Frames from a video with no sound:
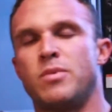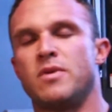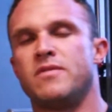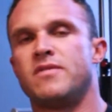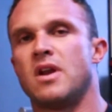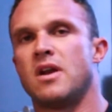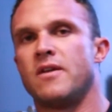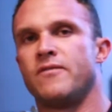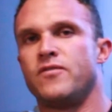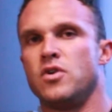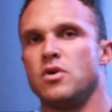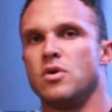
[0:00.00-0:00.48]
We've
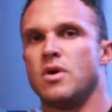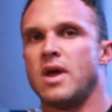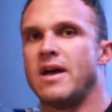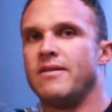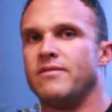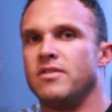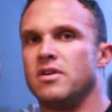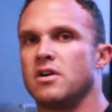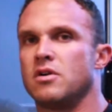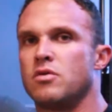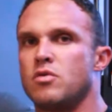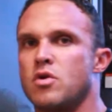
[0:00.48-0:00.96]
done a few
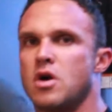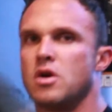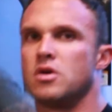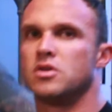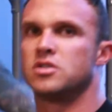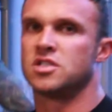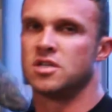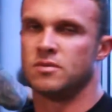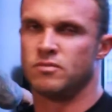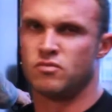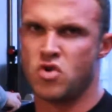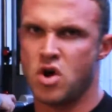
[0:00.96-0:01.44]
heavier
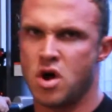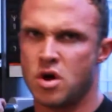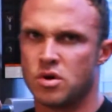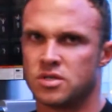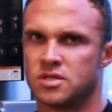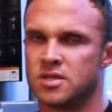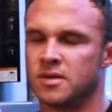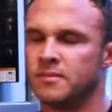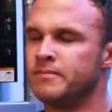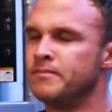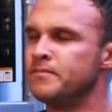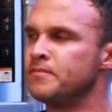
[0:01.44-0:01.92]
rows, so
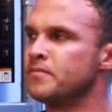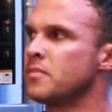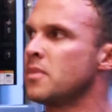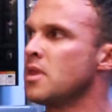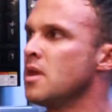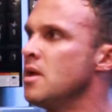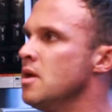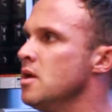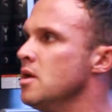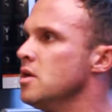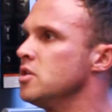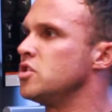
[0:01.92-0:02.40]

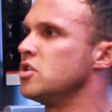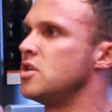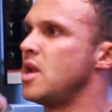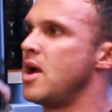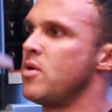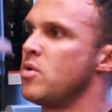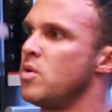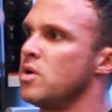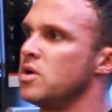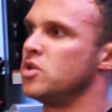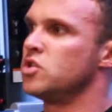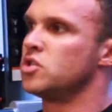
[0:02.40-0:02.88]
now
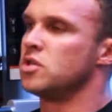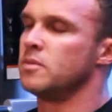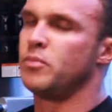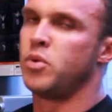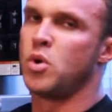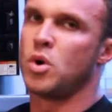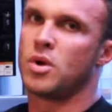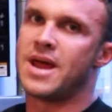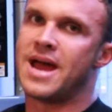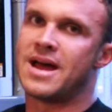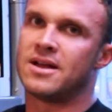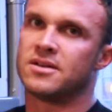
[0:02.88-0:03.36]
we wanna do some
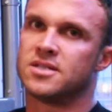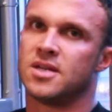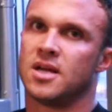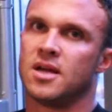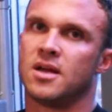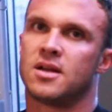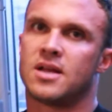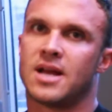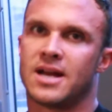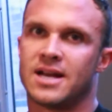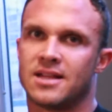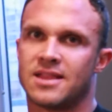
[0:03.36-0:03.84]
pull downs,
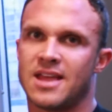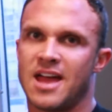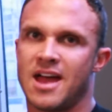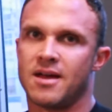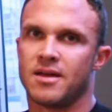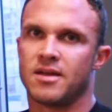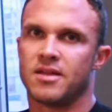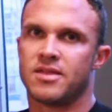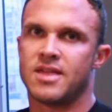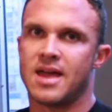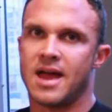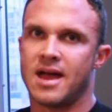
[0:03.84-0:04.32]
kind of
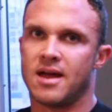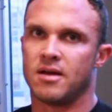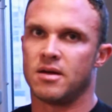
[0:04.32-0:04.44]
that